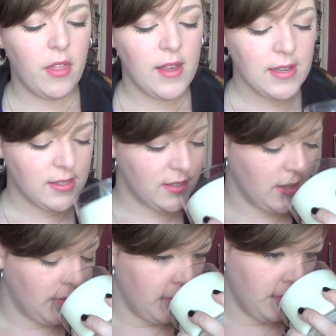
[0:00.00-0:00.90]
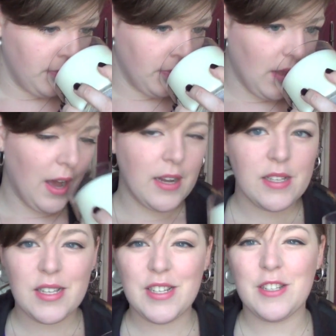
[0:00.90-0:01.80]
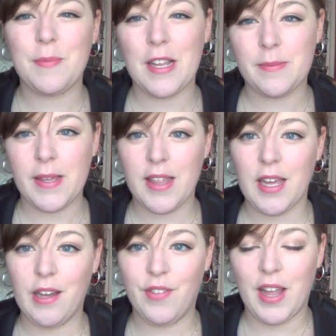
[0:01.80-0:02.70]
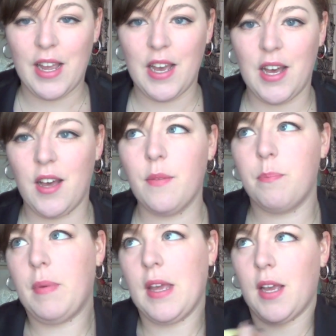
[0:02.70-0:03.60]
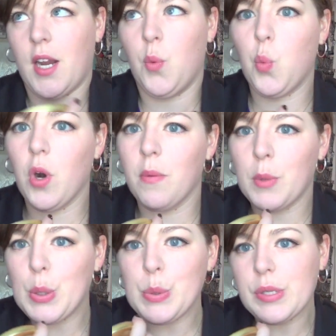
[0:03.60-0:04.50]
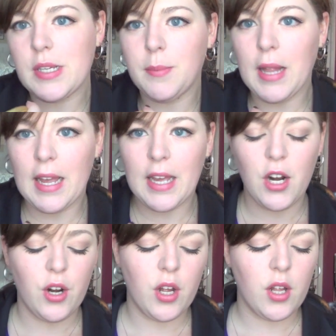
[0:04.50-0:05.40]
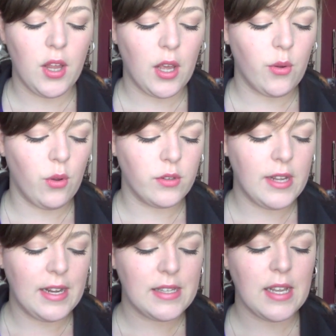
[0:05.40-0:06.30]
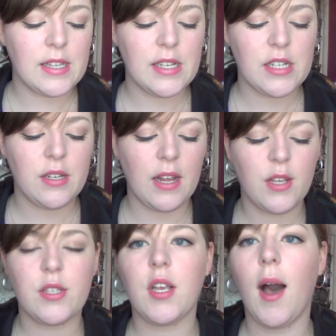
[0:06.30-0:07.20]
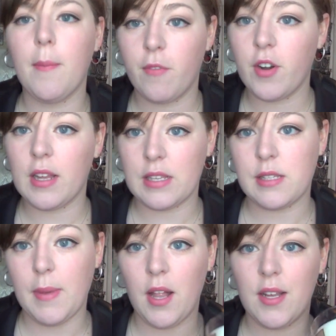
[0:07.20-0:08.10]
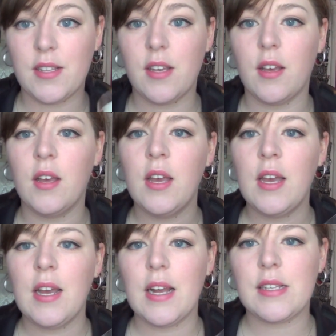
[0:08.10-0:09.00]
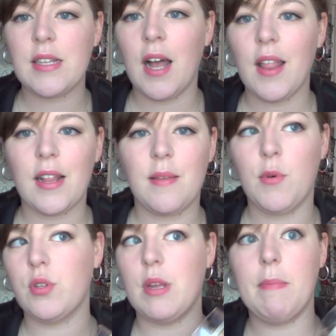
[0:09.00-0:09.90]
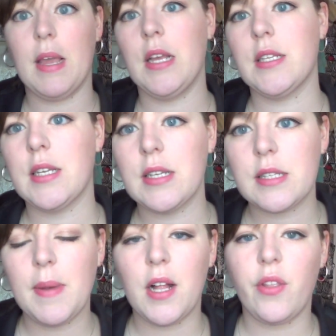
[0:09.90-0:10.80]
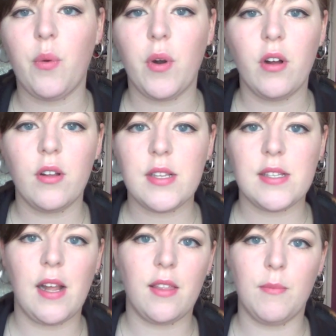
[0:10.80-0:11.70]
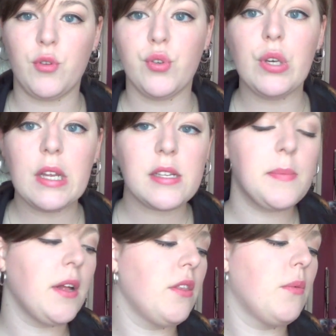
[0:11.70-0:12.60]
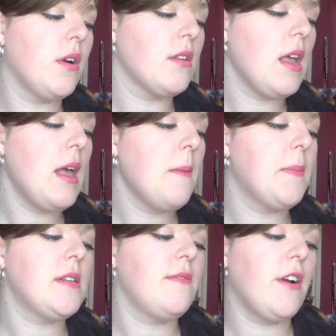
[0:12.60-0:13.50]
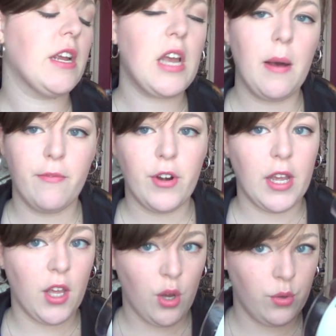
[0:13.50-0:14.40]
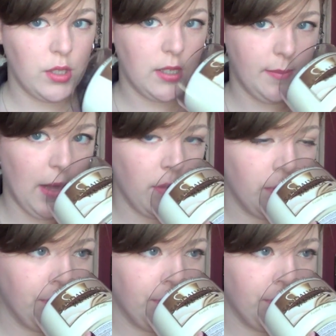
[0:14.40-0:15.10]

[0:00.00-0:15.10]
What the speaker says: This honestly just makes me think of like being in a warm cozy blanket on a like cold day. It's like such a nice comforting smell. It's not like the most amazing smell in the world. It's not the most unique smell in the world, but it's a very comforting, cozy smell.